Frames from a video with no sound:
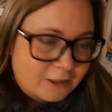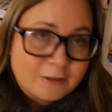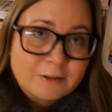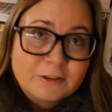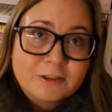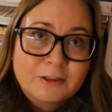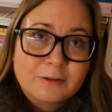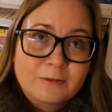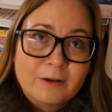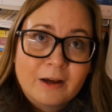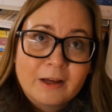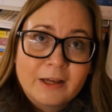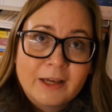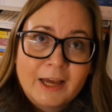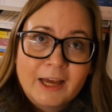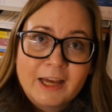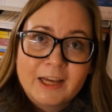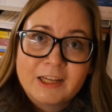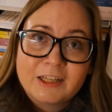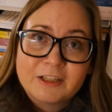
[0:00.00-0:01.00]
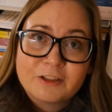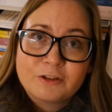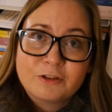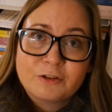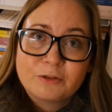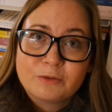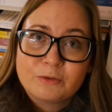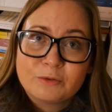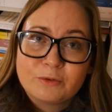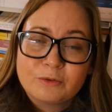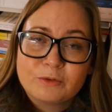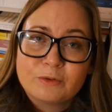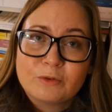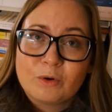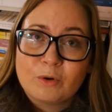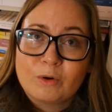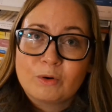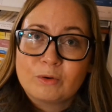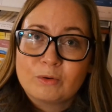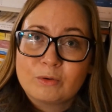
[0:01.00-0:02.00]
So I had to
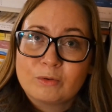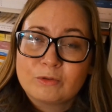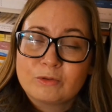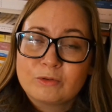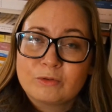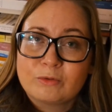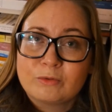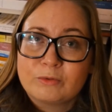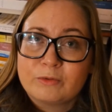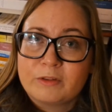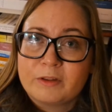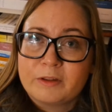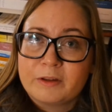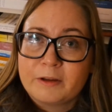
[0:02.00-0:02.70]
go to